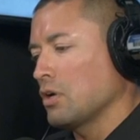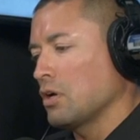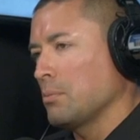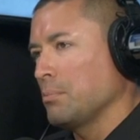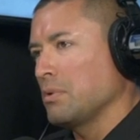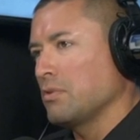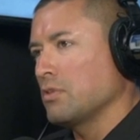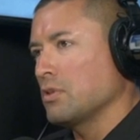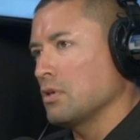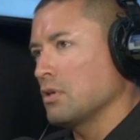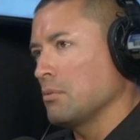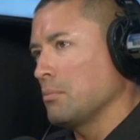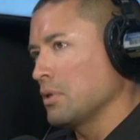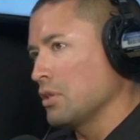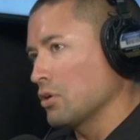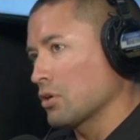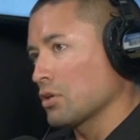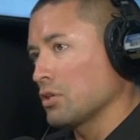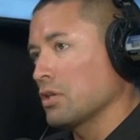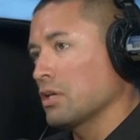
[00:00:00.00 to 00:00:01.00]
I'm either, I'm
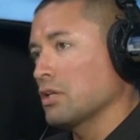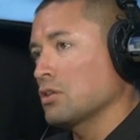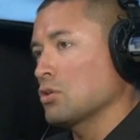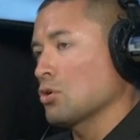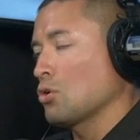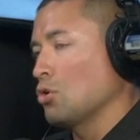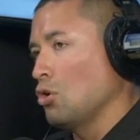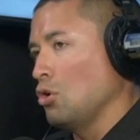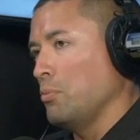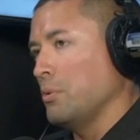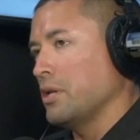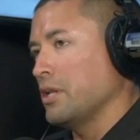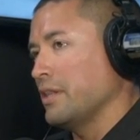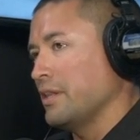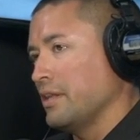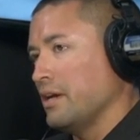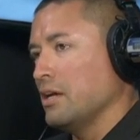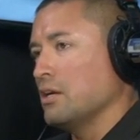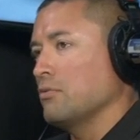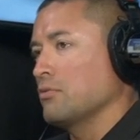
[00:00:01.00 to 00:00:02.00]
either gonna get the COVID and
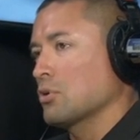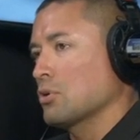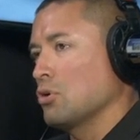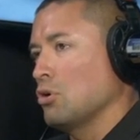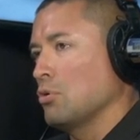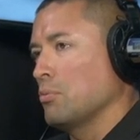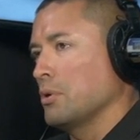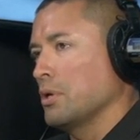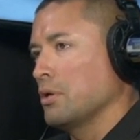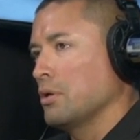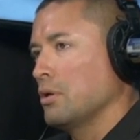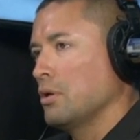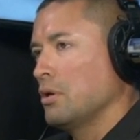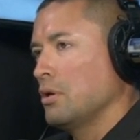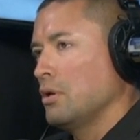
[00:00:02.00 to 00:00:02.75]
die of the COVID,